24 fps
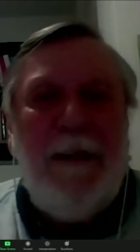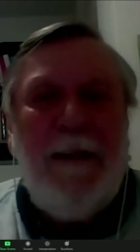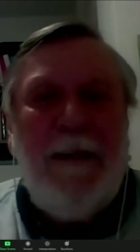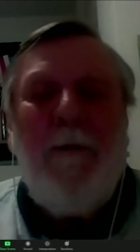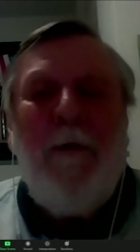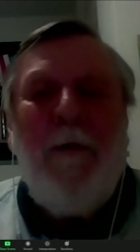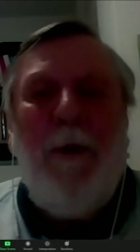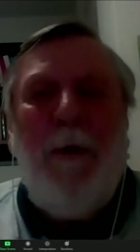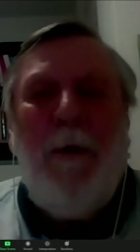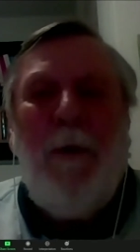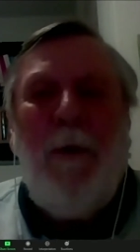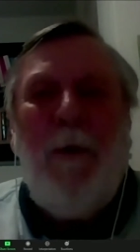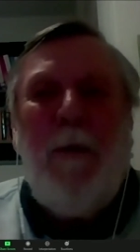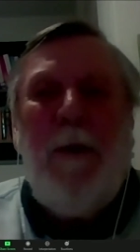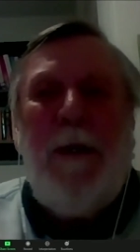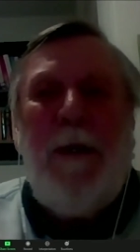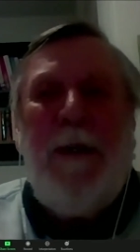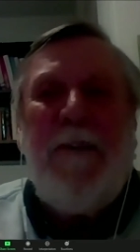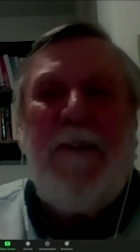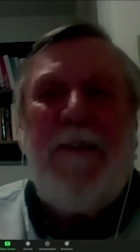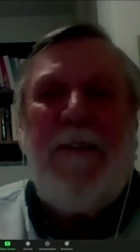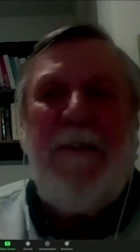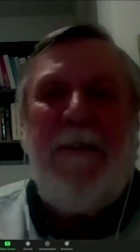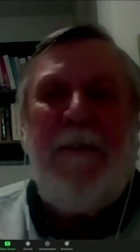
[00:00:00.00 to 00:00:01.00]
they will
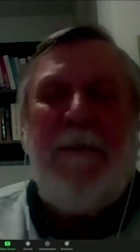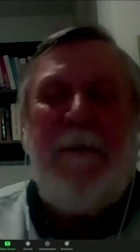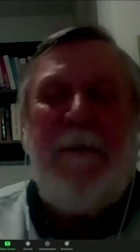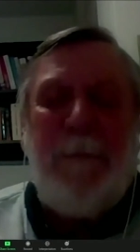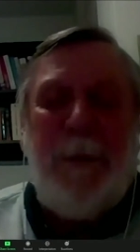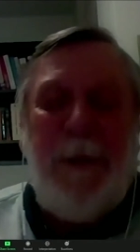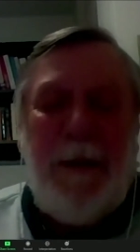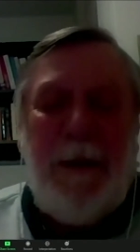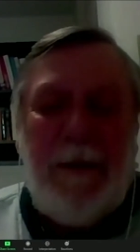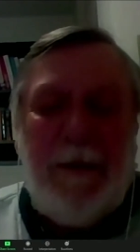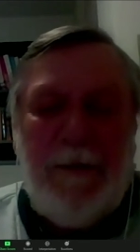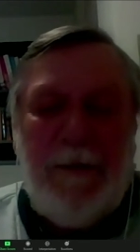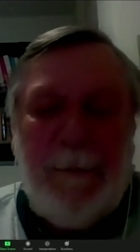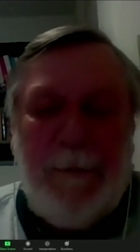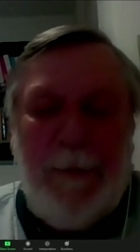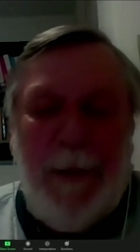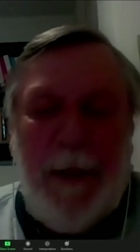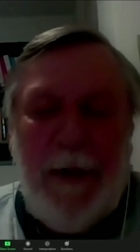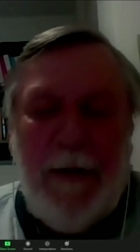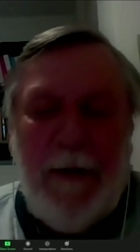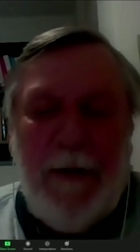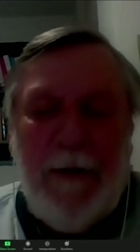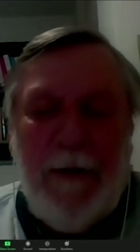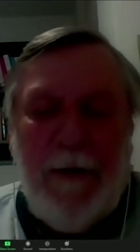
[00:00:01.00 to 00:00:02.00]
always be
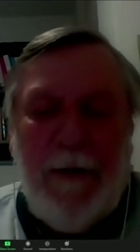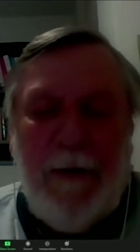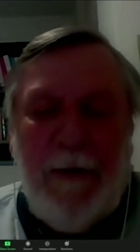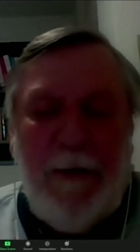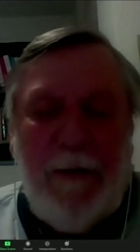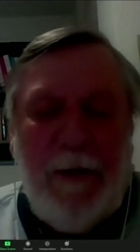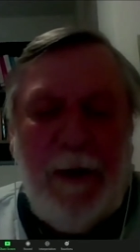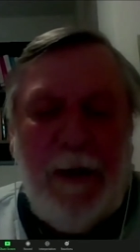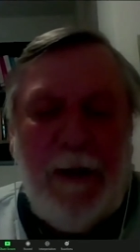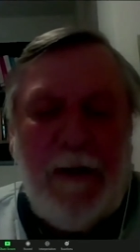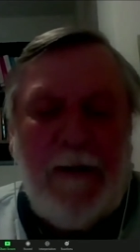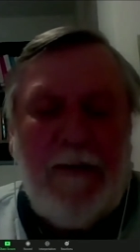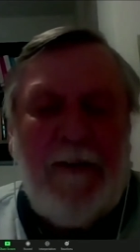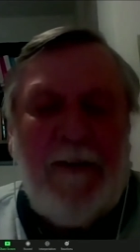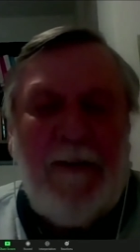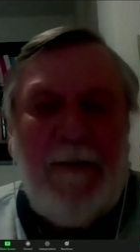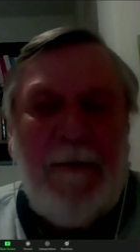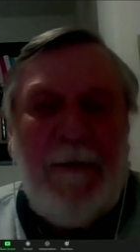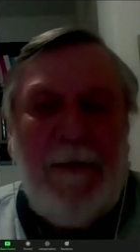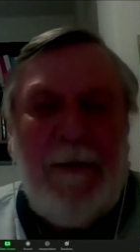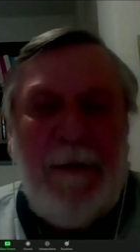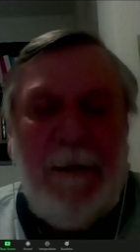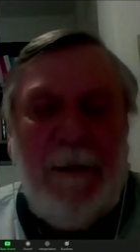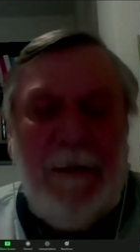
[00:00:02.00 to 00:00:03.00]
dependent on drugs.